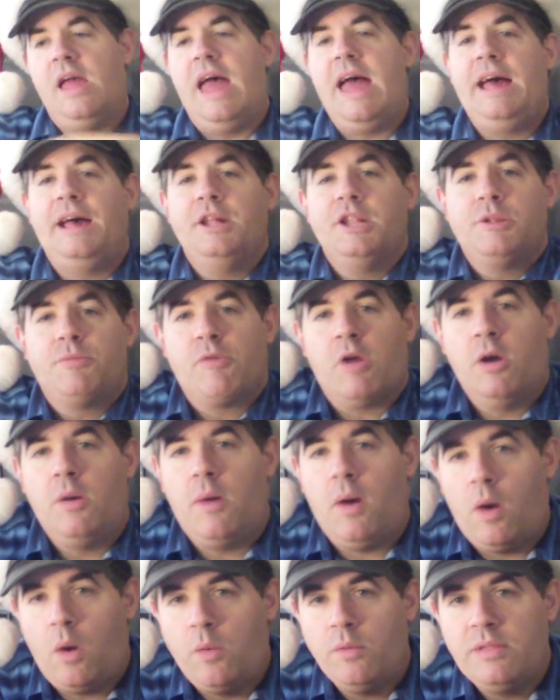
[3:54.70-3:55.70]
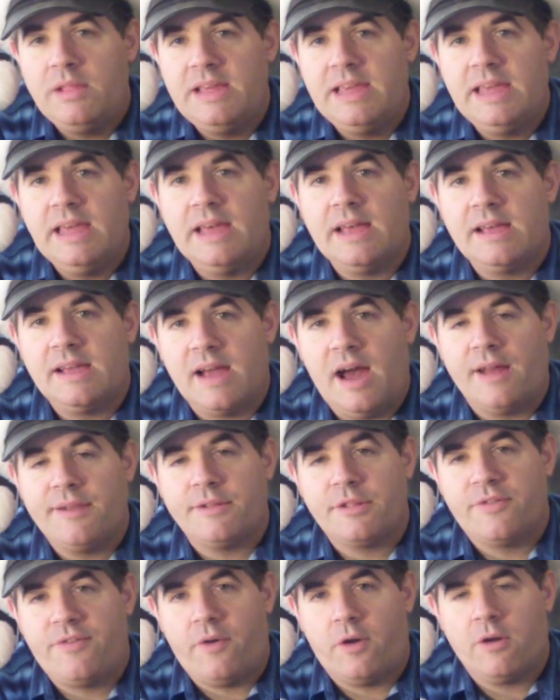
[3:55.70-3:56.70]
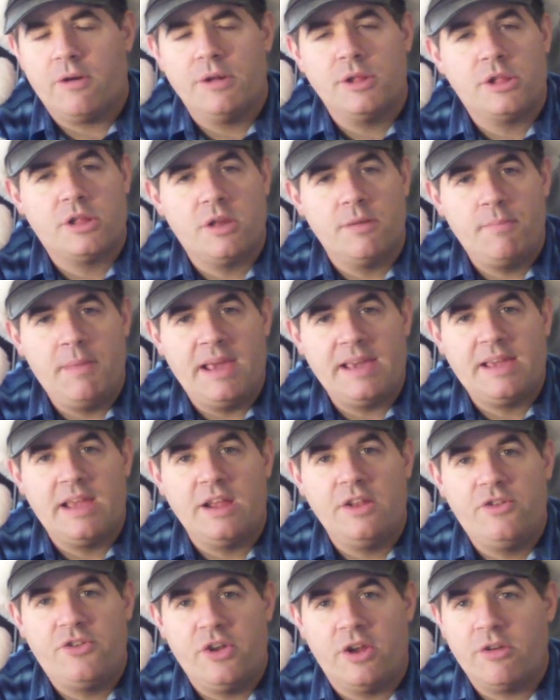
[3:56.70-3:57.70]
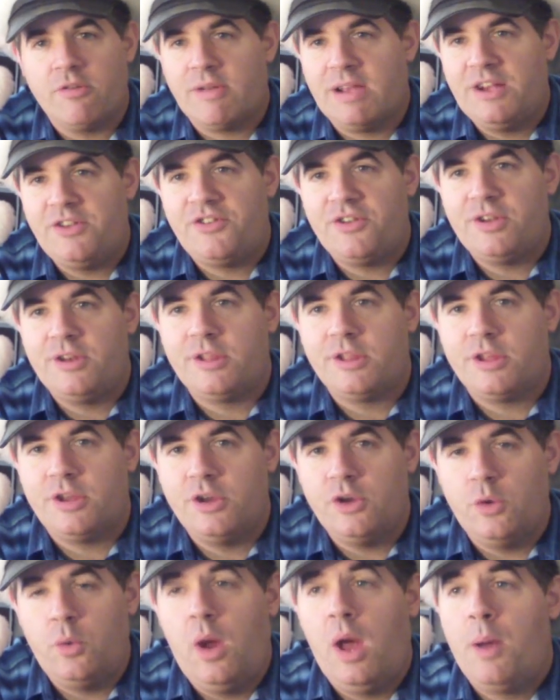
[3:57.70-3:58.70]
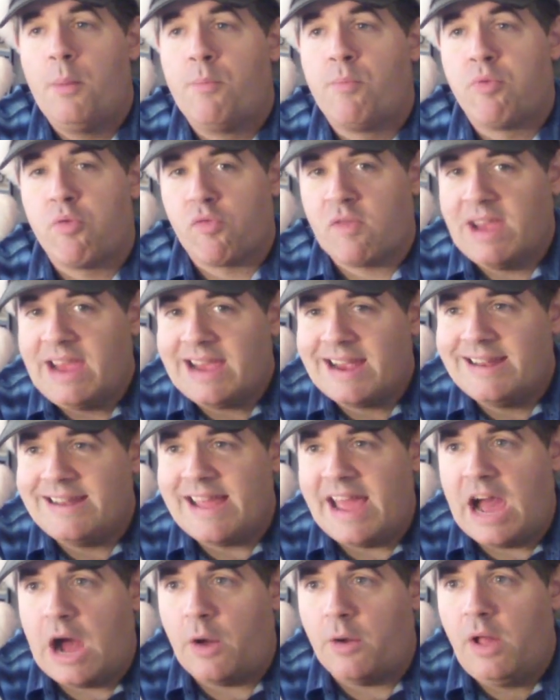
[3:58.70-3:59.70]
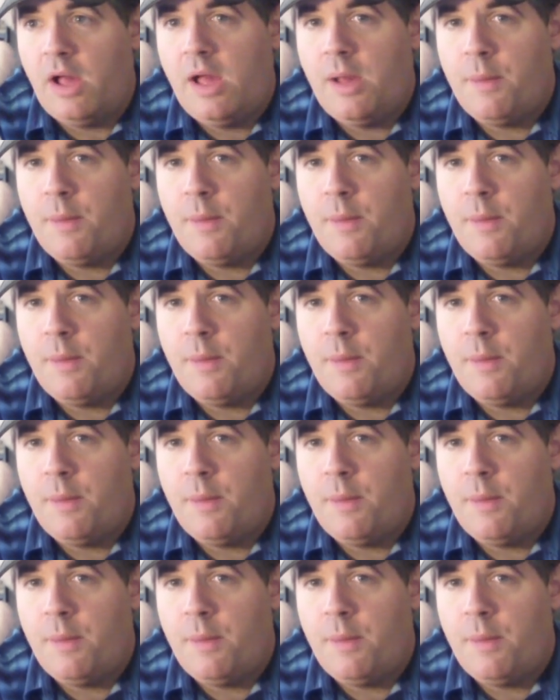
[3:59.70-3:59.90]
Hasbro only got as far as to making Generations 2 Breakdown